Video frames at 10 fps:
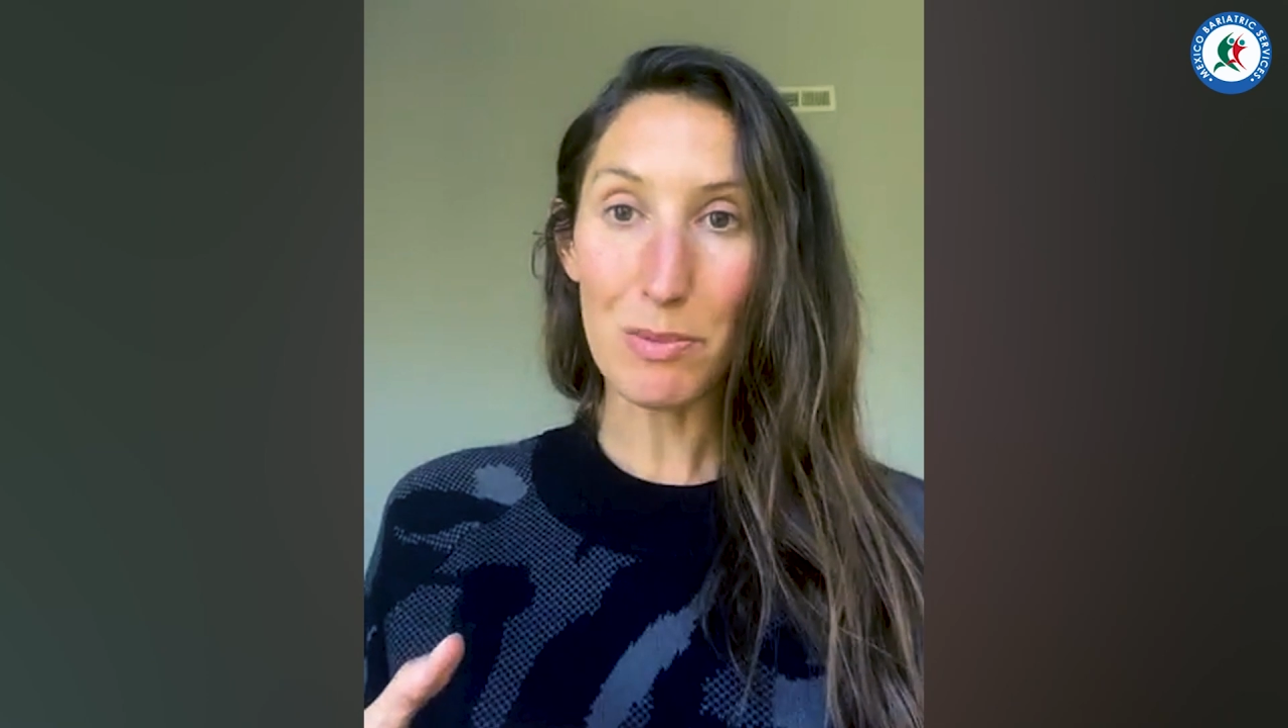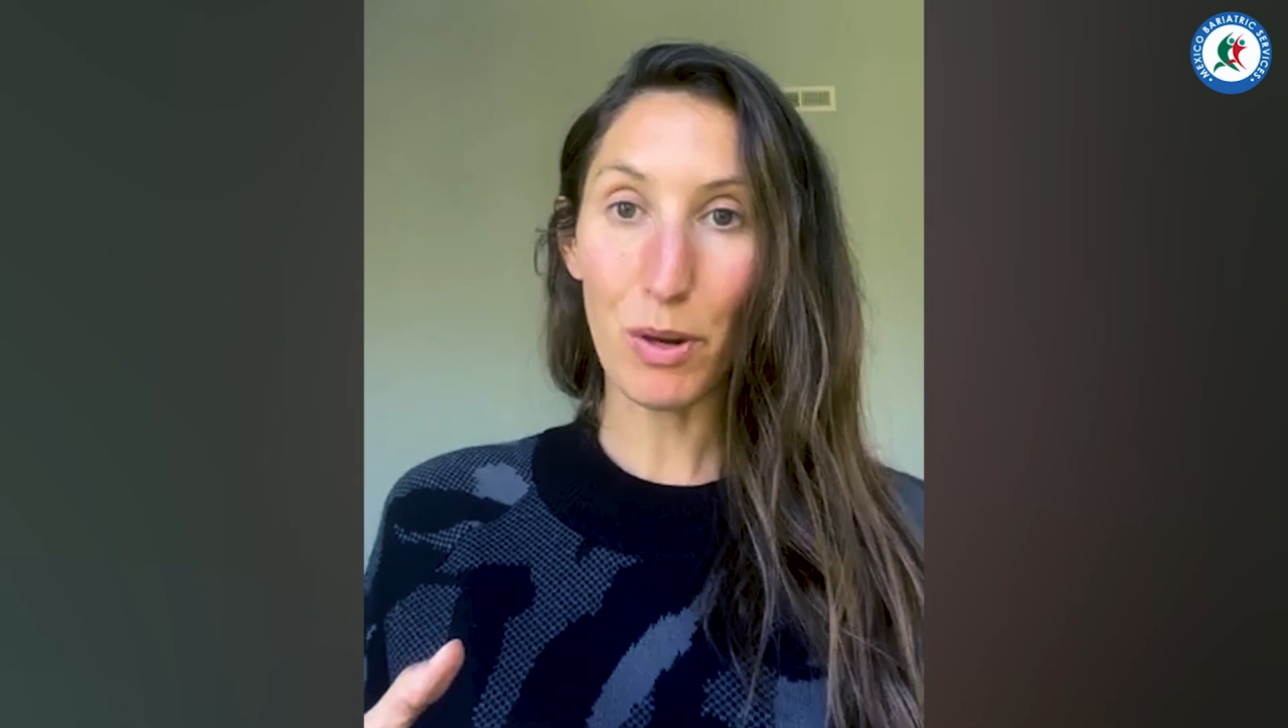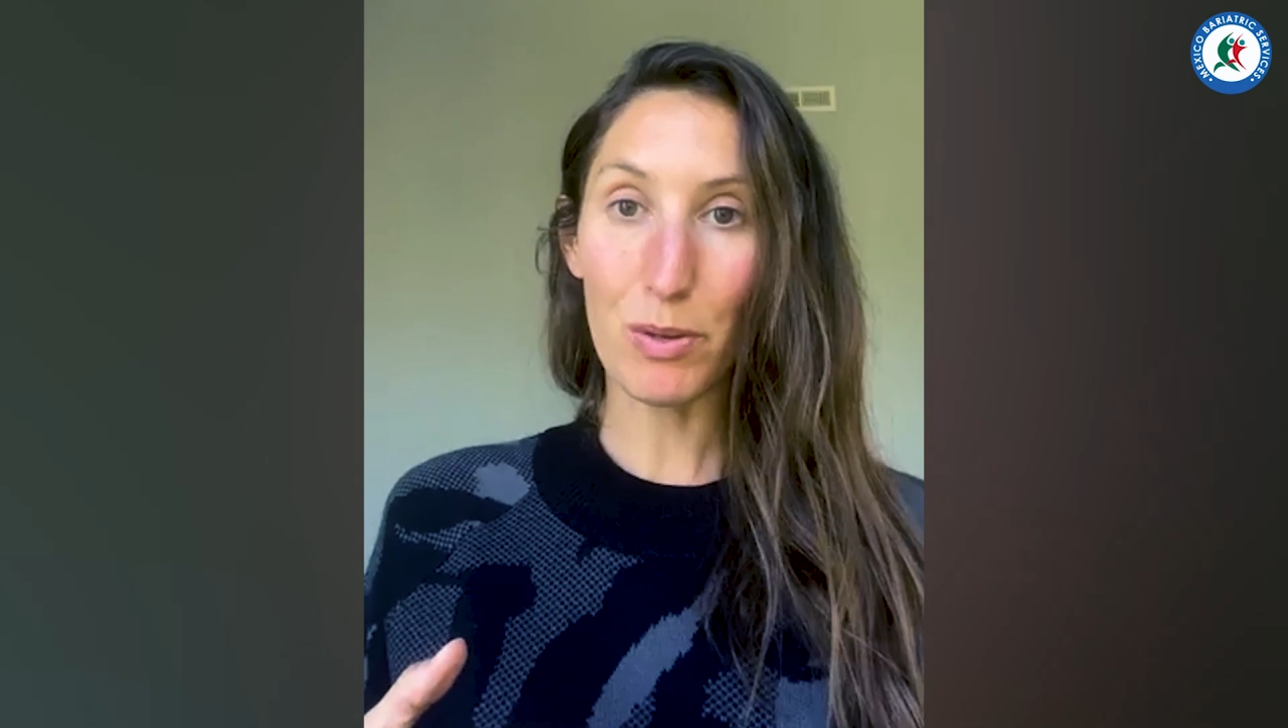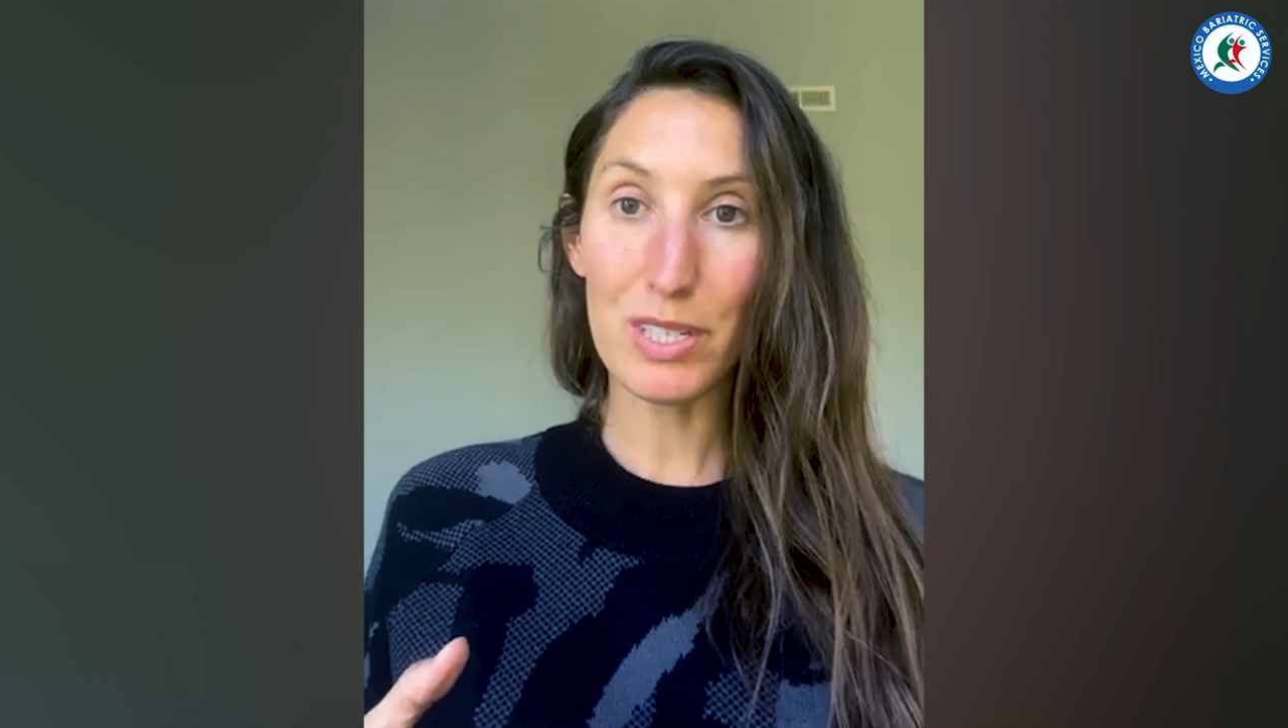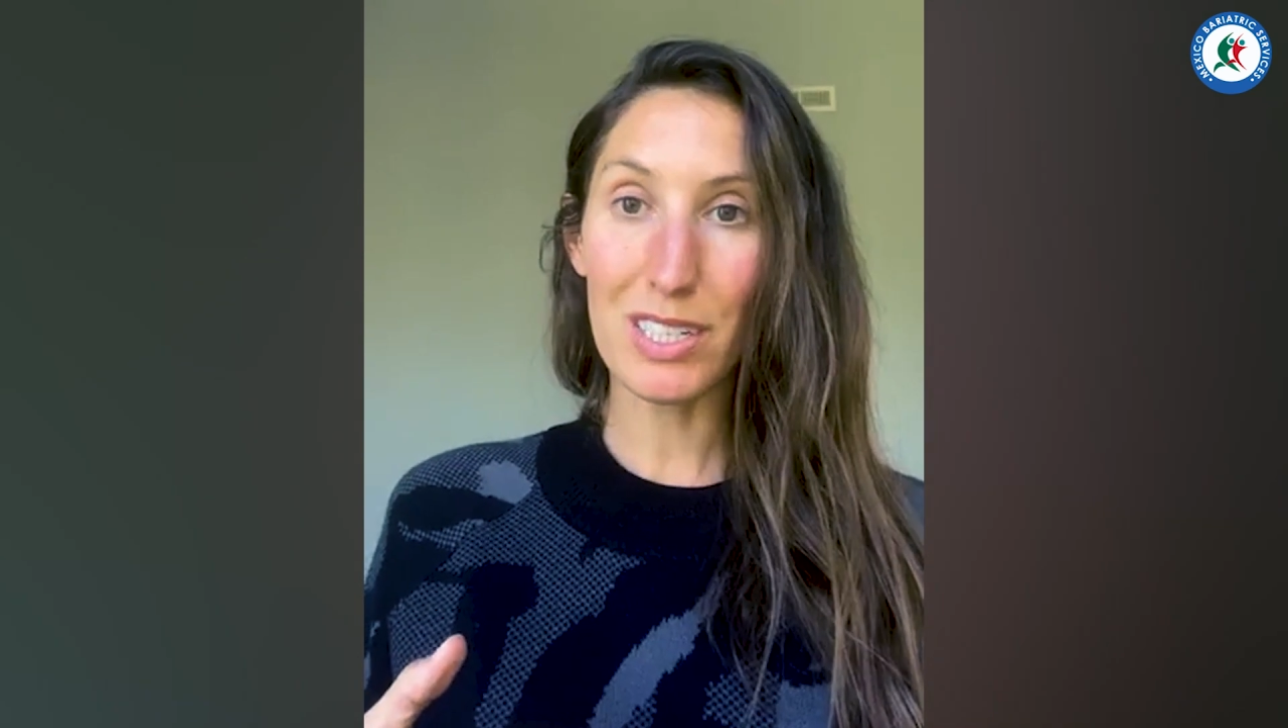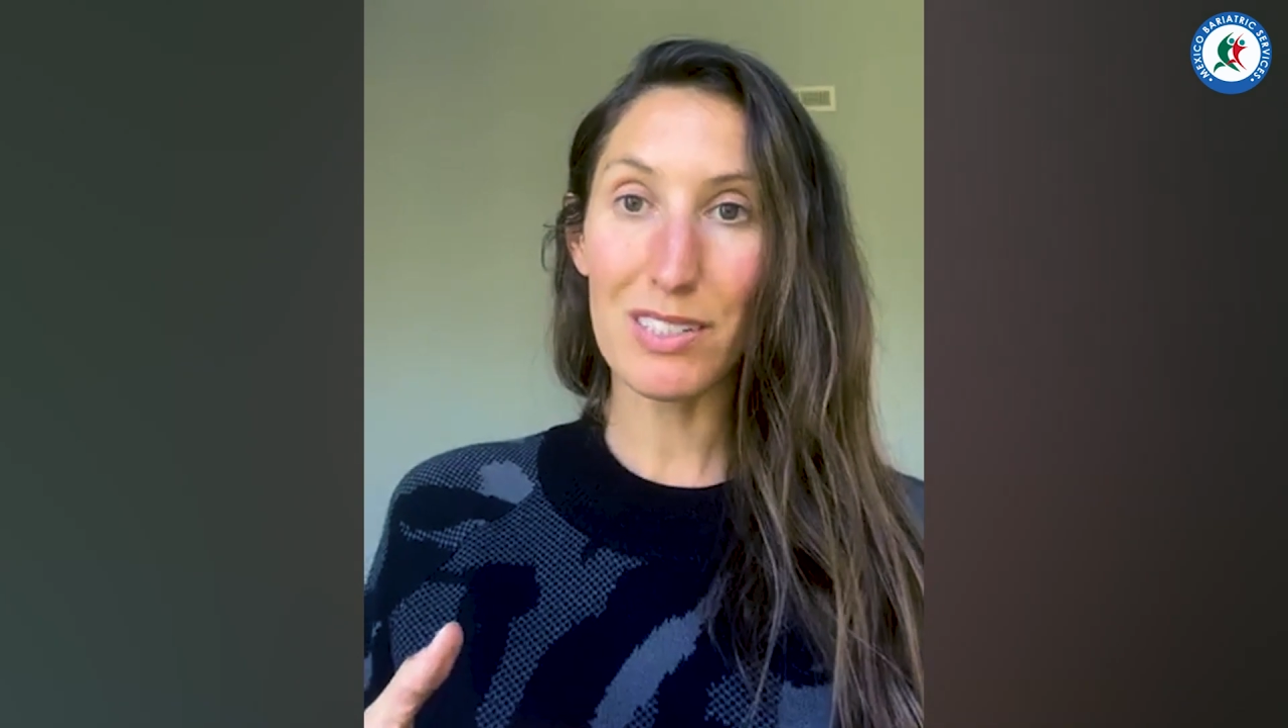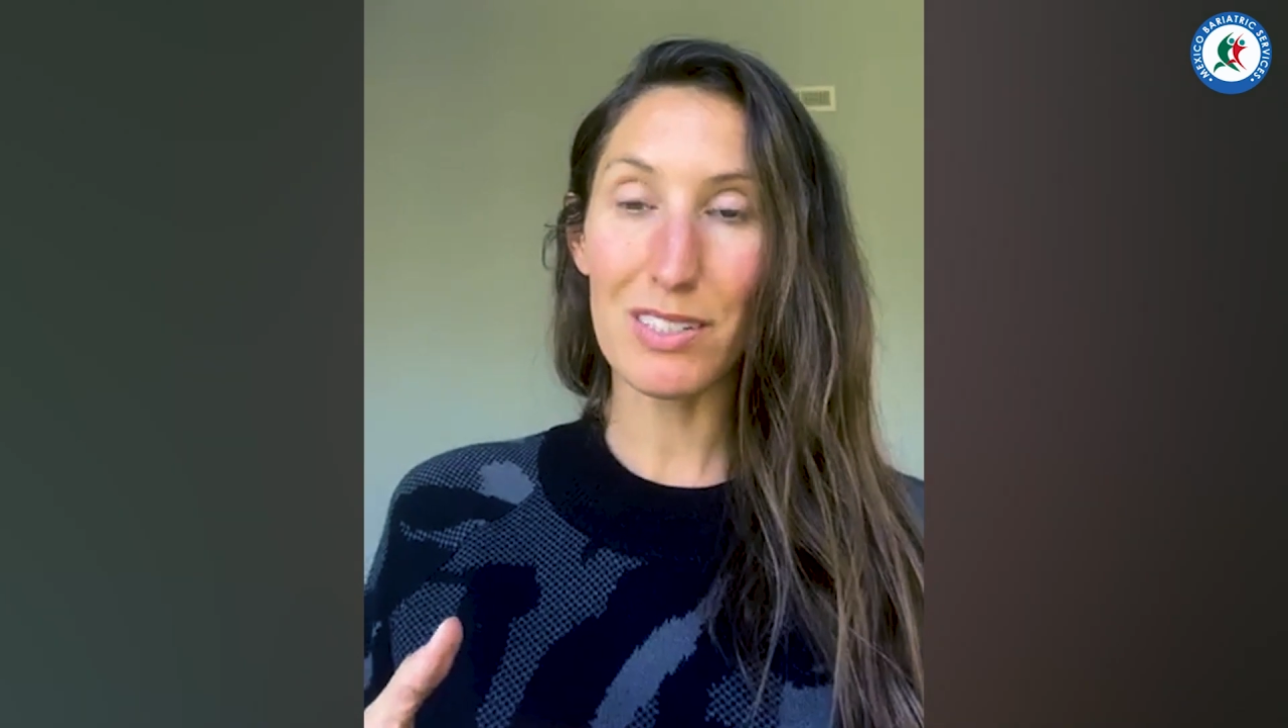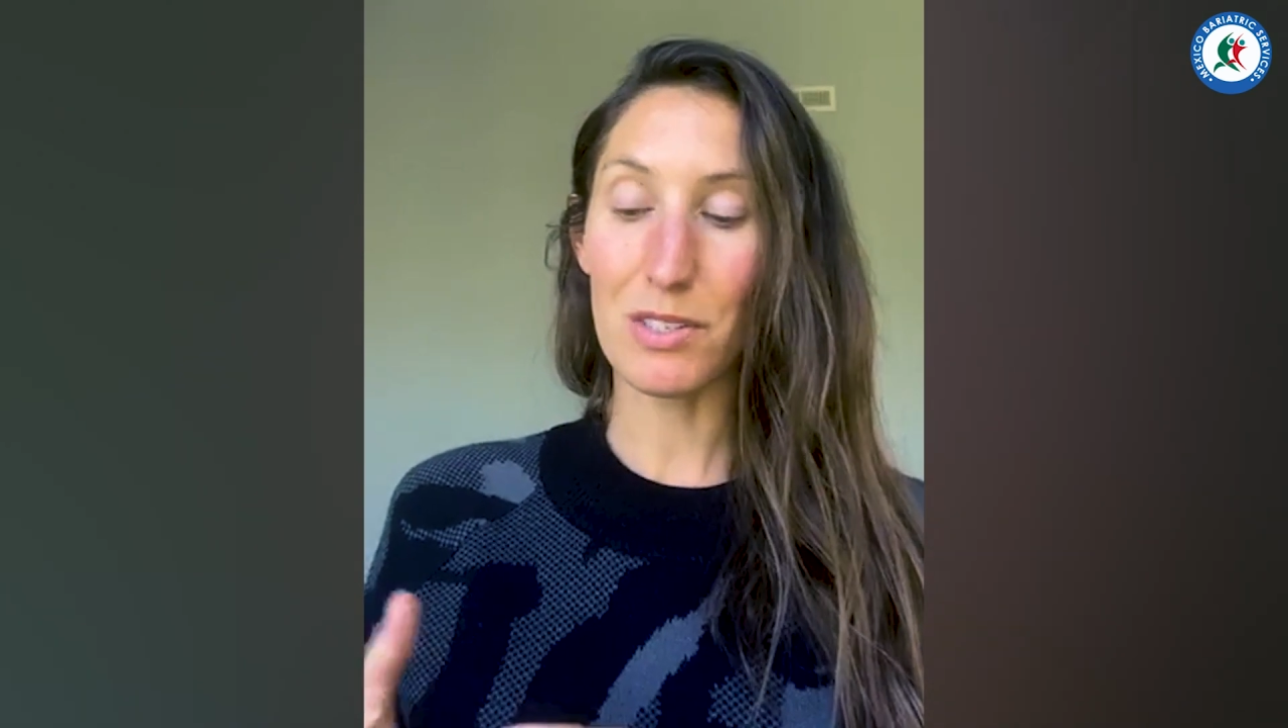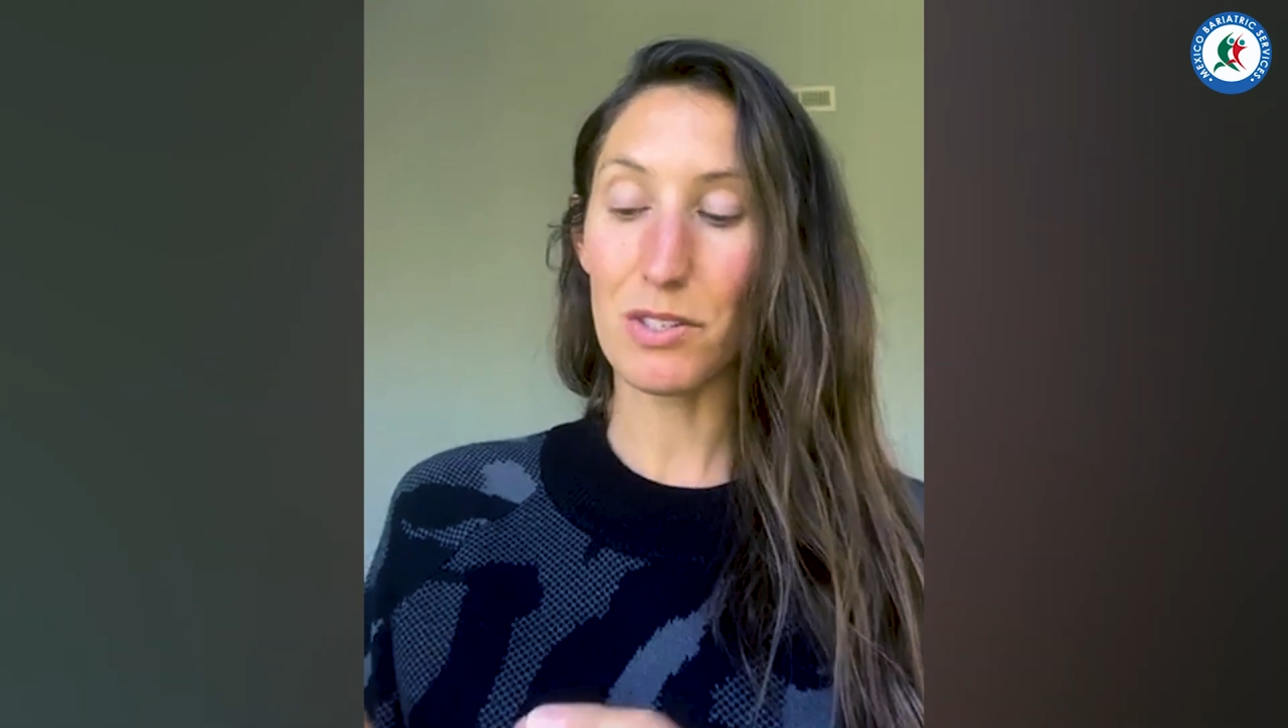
proteins.